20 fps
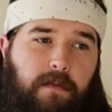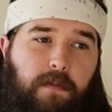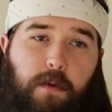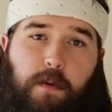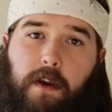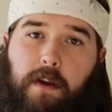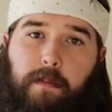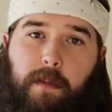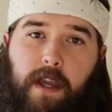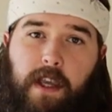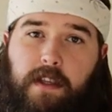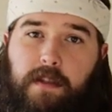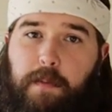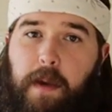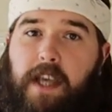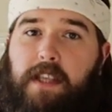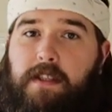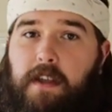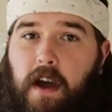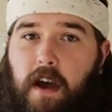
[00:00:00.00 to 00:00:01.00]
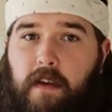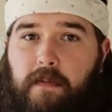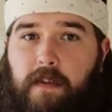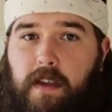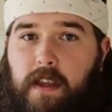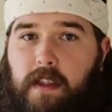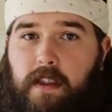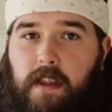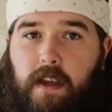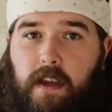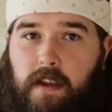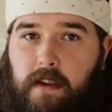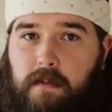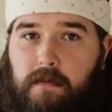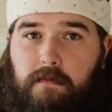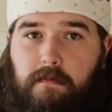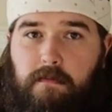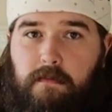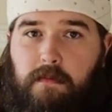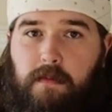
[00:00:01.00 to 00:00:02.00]
If you want to make spiced coffee, you
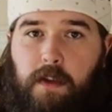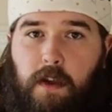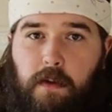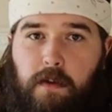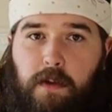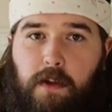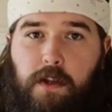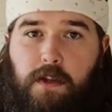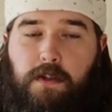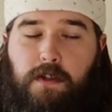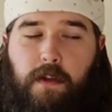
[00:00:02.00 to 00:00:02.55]
can